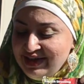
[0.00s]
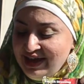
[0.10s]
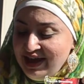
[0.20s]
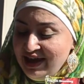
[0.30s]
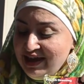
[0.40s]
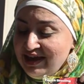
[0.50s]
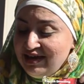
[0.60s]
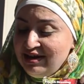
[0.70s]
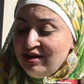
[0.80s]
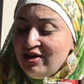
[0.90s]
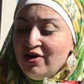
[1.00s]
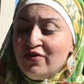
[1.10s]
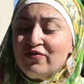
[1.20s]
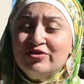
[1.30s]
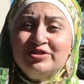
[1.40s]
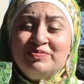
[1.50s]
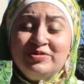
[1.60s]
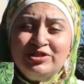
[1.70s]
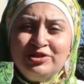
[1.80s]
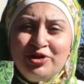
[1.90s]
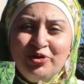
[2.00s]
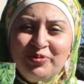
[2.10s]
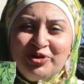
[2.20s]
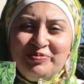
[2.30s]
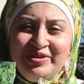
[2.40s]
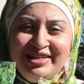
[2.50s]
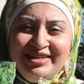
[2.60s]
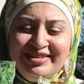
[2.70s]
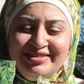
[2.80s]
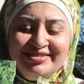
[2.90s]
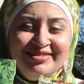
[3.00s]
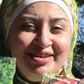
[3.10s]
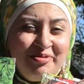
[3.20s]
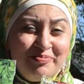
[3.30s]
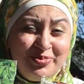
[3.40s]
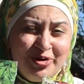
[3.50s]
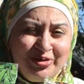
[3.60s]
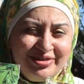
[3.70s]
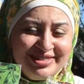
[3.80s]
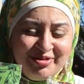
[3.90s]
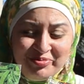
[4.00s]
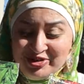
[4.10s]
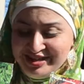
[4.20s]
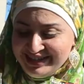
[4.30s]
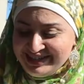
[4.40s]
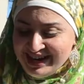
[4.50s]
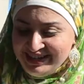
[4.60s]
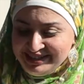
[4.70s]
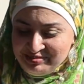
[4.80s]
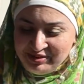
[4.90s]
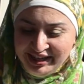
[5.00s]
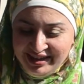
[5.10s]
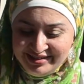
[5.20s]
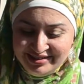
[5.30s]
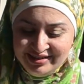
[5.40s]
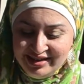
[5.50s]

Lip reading: and for some snowbird peas. Both sound pretty exciting to plant.